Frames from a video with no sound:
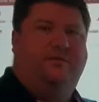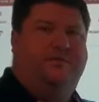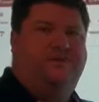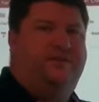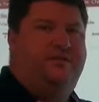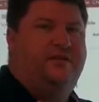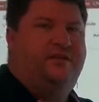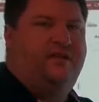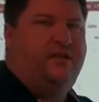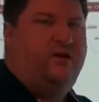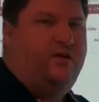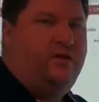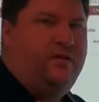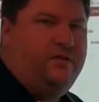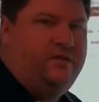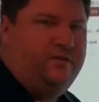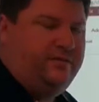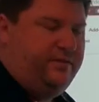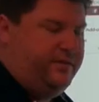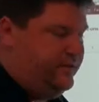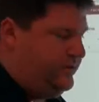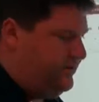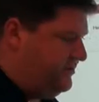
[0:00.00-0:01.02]
I mean, there's
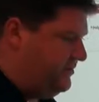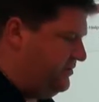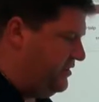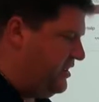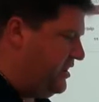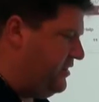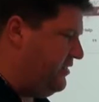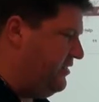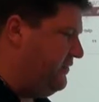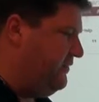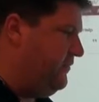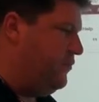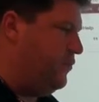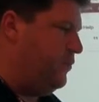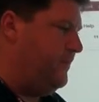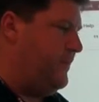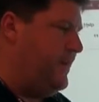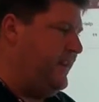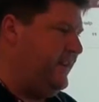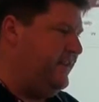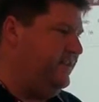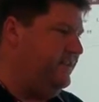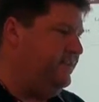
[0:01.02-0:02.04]
a lot of the
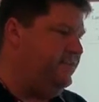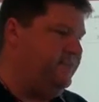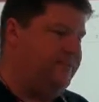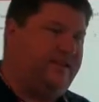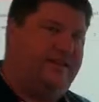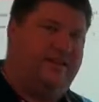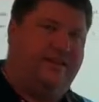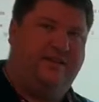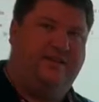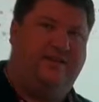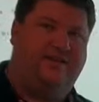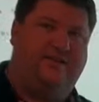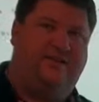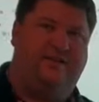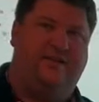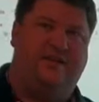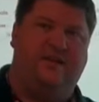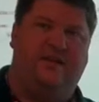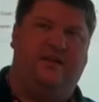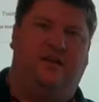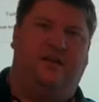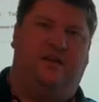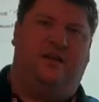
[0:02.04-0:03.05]
formatting settings,
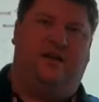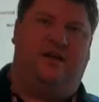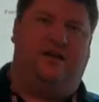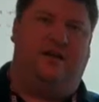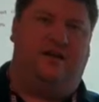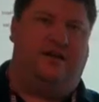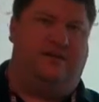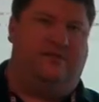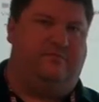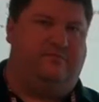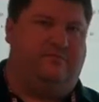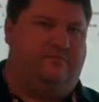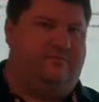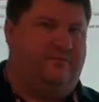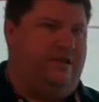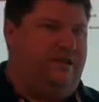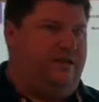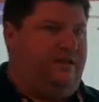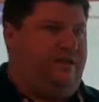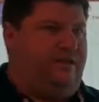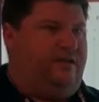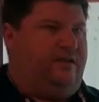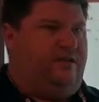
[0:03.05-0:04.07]

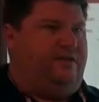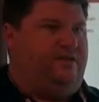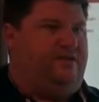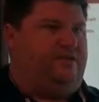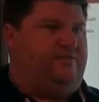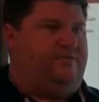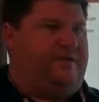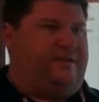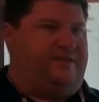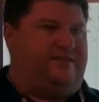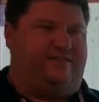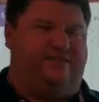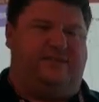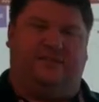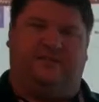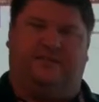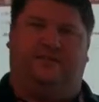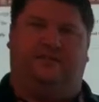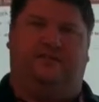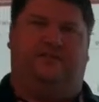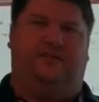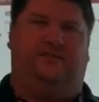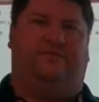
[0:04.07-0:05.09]

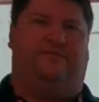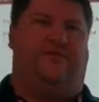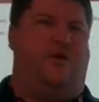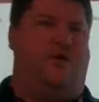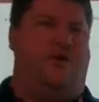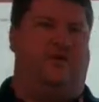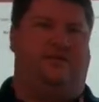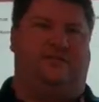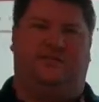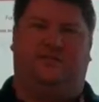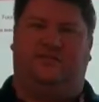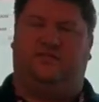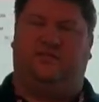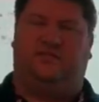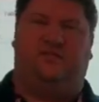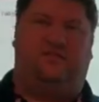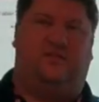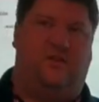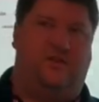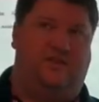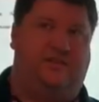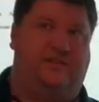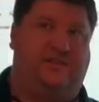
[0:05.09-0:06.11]
spacing, fonts,
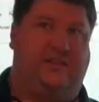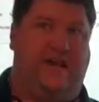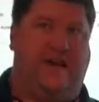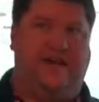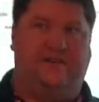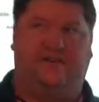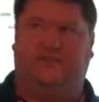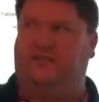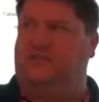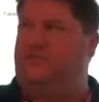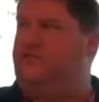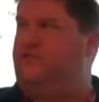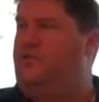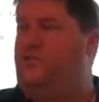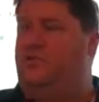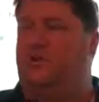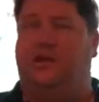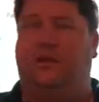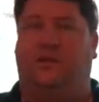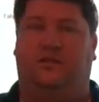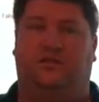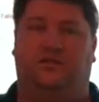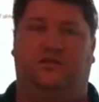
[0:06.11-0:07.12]
font sizes,
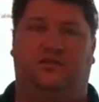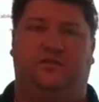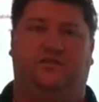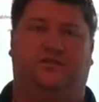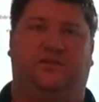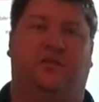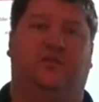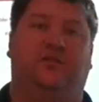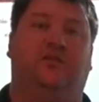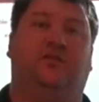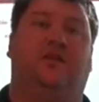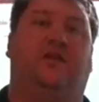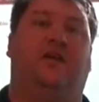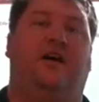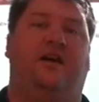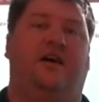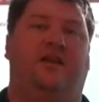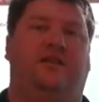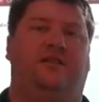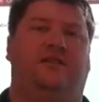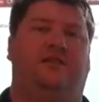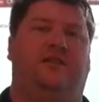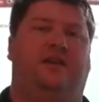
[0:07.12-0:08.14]
font colors,
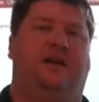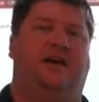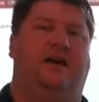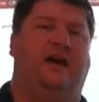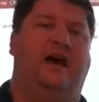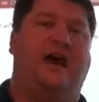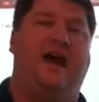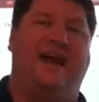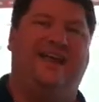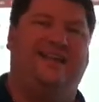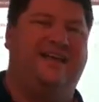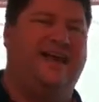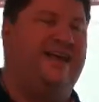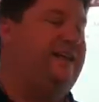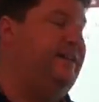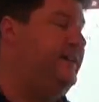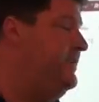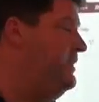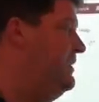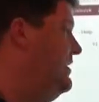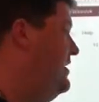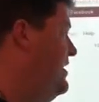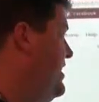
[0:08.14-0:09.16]
underlined,
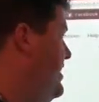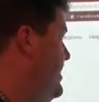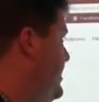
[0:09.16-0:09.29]
highlighted,